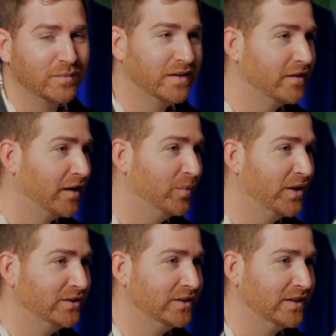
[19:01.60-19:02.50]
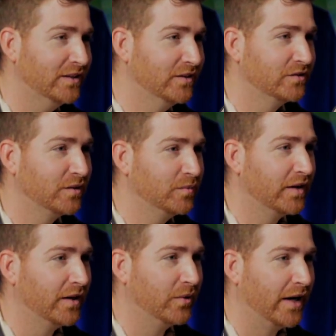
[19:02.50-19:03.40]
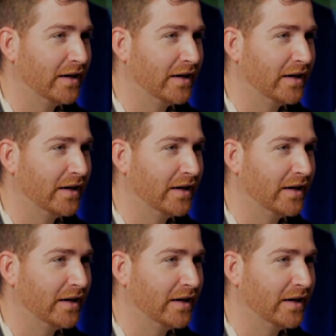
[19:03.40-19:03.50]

out of budget or something's out of whack.